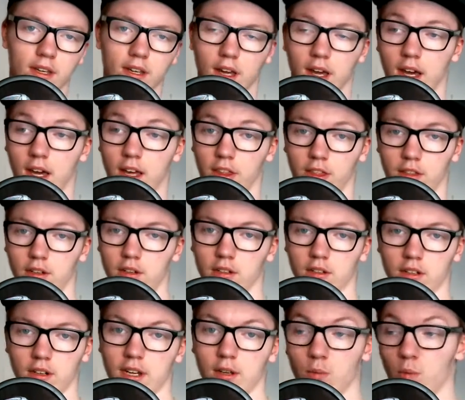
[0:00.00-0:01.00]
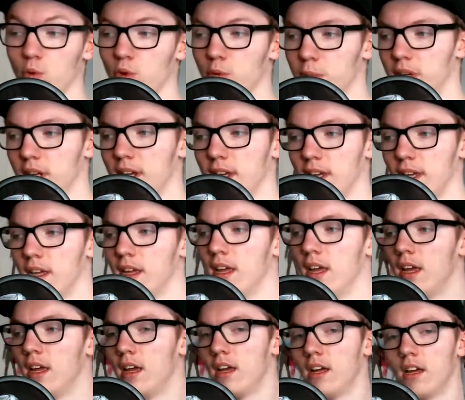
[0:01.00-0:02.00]
I thought it would be
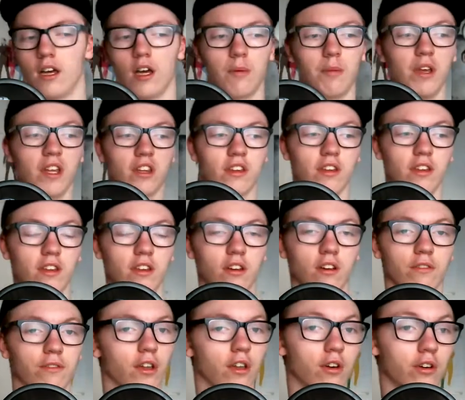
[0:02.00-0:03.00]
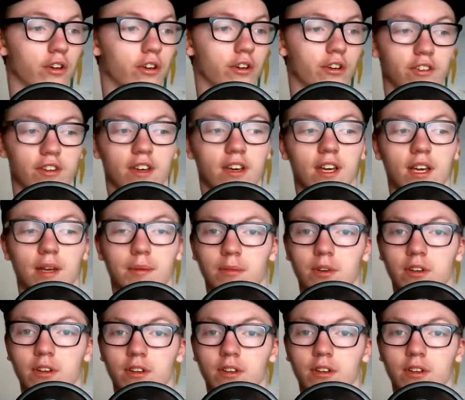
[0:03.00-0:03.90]
a bit of a longer time